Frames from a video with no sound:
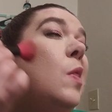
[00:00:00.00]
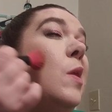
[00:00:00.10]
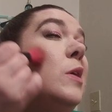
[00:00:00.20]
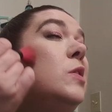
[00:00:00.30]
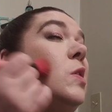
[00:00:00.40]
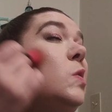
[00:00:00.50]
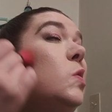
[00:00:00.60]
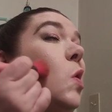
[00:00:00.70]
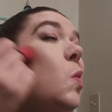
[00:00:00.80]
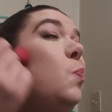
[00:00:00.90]
This
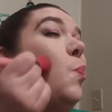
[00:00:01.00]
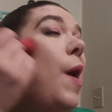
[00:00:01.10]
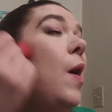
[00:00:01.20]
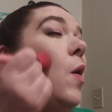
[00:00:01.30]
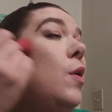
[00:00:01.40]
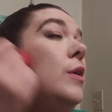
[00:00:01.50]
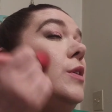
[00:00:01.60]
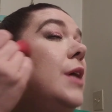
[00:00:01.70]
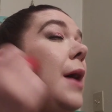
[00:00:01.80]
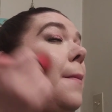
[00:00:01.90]
is by
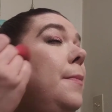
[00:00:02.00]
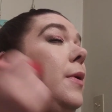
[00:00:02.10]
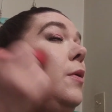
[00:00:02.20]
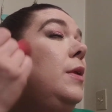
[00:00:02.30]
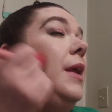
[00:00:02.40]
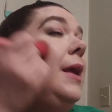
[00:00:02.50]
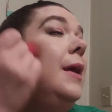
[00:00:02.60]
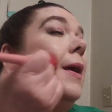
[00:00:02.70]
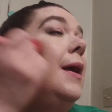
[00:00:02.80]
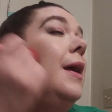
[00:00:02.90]
Ulta Beauty,
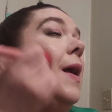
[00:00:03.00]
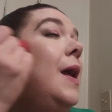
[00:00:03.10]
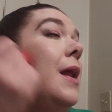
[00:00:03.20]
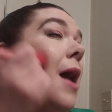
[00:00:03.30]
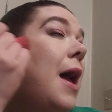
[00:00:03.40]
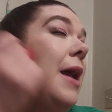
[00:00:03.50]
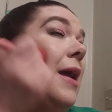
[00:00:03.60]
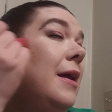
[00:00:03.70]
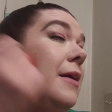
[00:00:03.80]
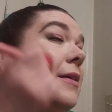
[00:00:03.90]
and
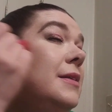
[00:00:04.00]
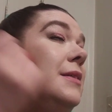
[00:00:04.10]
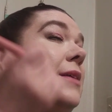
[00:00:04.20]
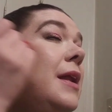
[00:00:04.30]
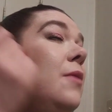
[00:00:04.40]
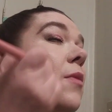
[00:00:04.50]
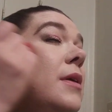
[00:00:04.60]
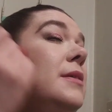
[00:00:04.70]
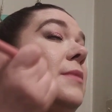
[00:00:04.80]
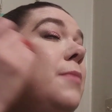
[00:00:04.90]
I said it
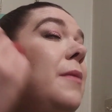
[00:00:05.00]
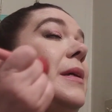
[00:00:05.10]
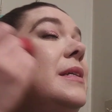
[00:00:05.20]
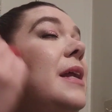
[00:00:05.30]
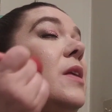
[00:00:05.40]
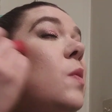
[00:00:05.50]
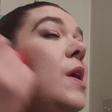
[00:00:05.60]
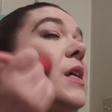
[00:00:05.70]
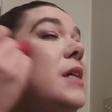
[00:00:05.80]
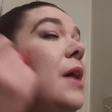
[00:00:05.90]
once, probably said it
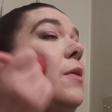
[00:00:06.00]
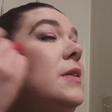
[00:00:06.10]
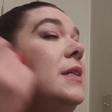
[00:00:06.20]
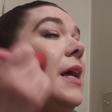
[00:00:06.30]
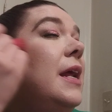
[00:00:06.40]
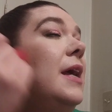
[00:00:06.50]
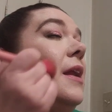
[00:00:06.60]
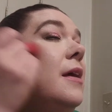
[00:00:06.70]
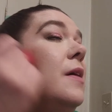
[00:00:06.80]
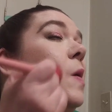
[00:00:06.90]
twice, I will say it
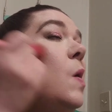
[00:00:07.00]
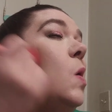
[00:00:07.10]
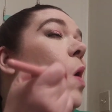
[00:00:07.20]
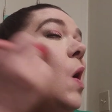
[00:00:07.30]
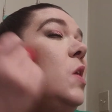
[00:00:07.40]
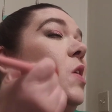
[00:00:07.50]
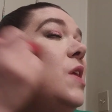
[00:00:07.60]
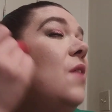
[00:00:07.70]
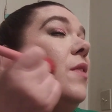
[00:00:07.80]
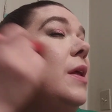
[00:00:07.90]
again. I
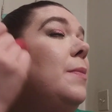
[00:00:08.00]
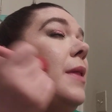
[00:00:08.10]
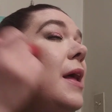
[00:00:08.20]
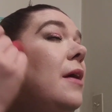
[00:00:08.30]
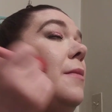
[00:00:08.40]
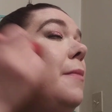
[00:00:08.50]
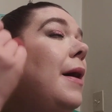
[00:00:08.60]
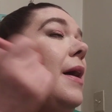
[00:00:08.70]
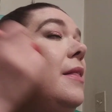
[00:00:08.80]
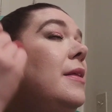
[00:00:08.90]
definitely plan on
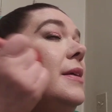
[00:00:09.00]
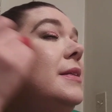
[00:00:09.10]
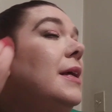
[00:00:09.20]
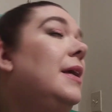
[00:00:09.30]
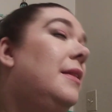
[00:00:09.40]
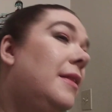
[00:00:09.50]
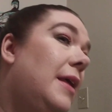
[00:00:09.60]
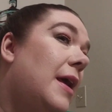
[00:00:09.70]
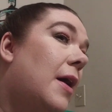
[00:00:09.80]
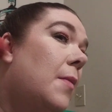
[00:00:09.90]
buying this in
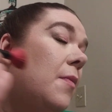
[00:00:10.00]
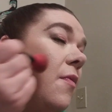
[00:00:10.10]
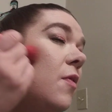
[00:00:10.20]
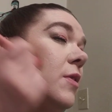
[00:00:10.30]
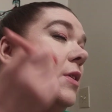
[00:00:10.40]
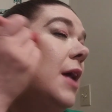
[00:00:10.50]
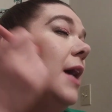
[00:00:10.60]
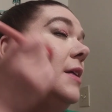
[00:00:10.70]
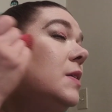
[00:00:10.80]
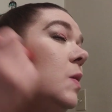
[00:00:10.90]
the full
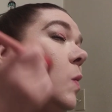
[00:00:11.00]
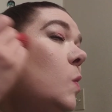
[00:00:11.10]
size.